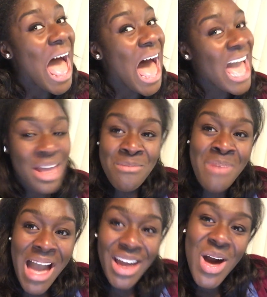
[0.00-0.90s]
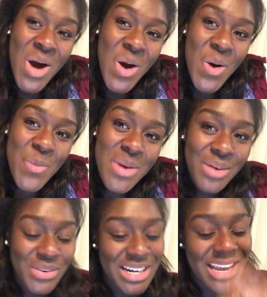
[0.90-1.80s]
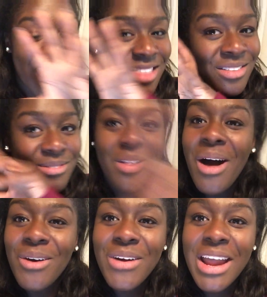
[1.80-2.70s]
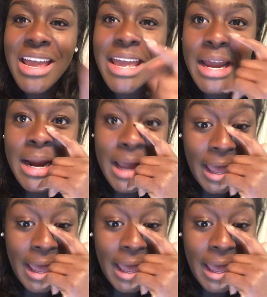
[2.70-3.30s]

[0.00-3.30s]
I am back home. We're gonna end the vlog right here.